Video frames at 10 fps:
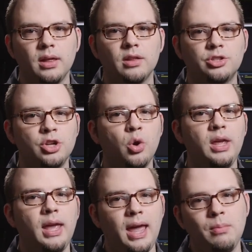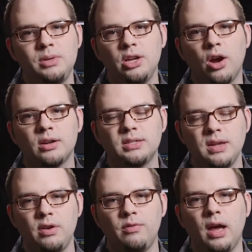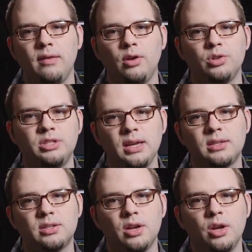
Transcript: Sony MDR7506,